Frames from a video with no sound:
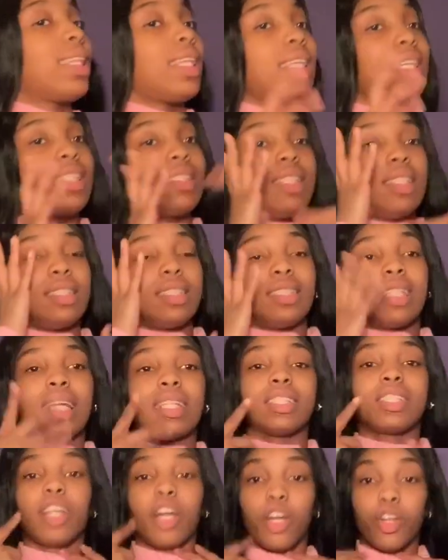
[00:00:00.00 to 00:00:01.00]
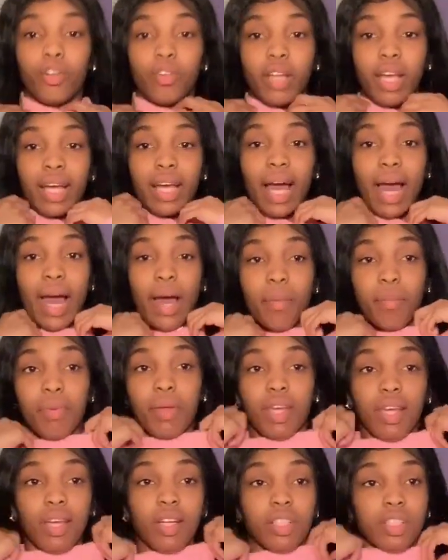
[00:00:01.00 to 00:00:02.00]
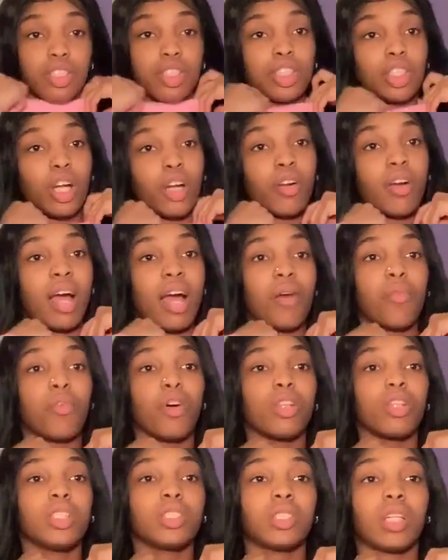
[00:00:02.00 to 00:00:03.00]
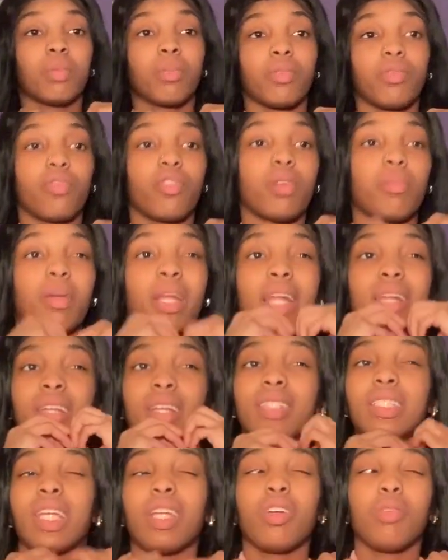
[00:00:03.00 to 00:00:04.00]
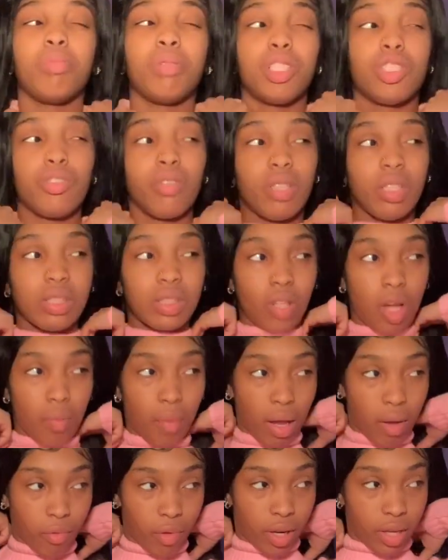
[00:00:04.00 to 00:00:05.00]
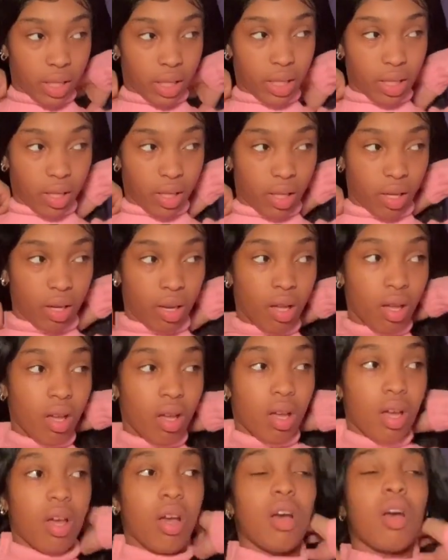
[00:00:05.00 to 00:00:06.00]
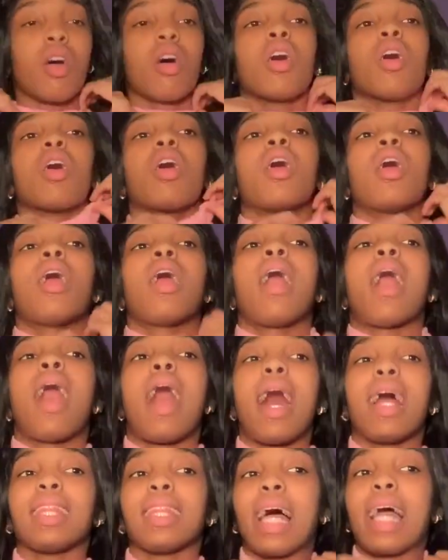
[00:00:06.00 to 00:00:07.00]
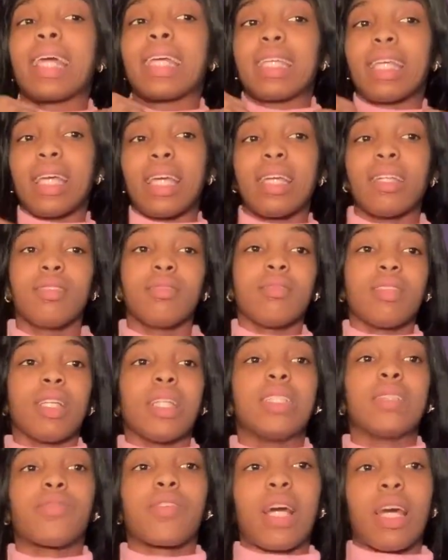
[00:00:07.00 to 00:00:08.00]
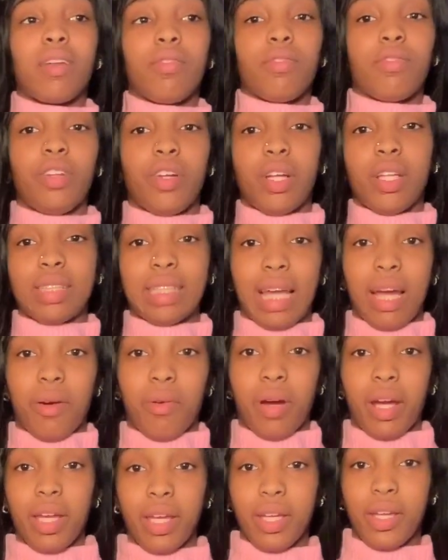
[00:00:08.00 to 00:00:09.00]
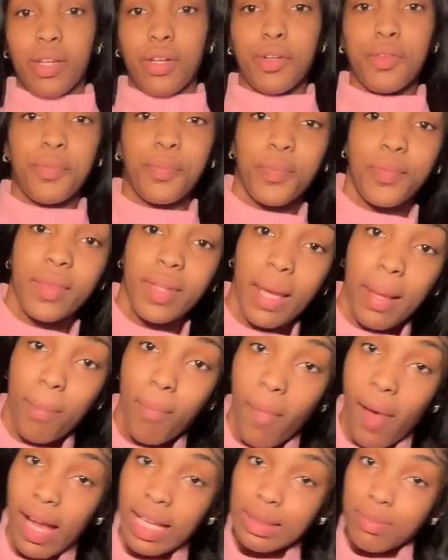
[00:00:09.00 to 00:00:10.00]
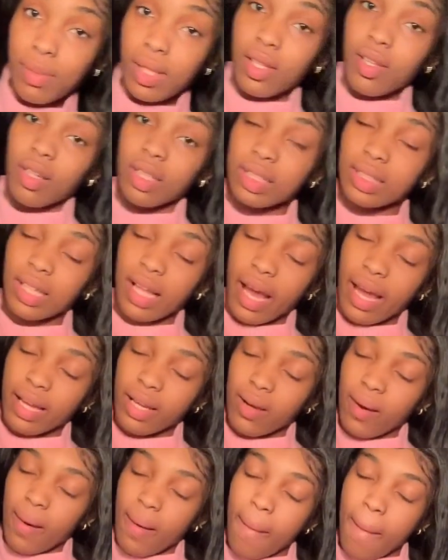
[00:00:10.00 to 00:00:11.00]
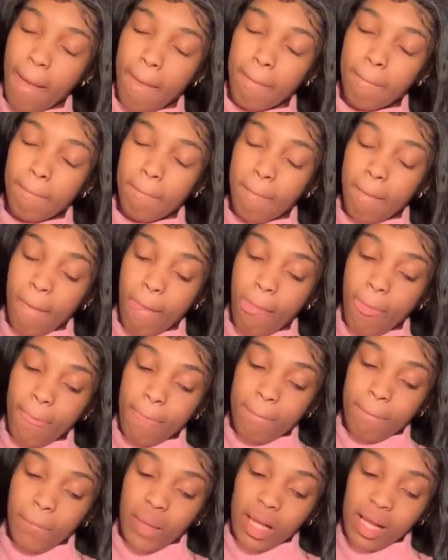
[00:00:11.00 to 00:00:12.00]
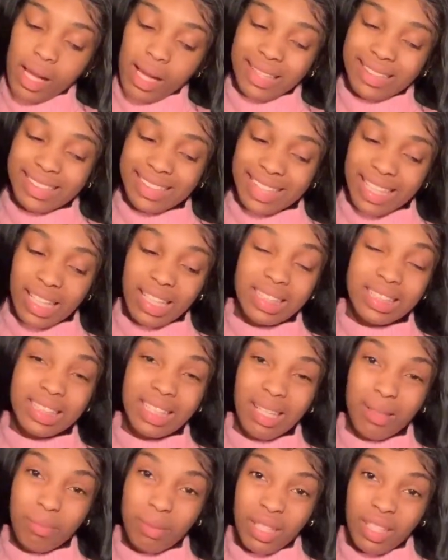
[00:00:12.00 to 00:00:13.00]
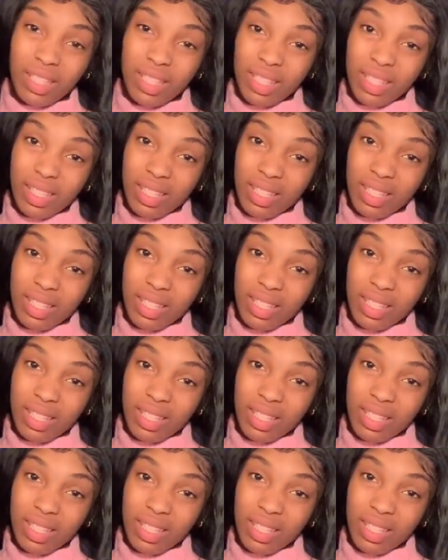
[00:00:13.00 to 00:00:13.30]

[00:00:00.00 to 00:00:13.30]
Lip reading: this. This is a turtleneck hot pink shirt. I wore this shirt before, but I didn't take no picture in it, so I might wear it again. I like it. It kind of flares out right here. It makes me look like a Teletubby.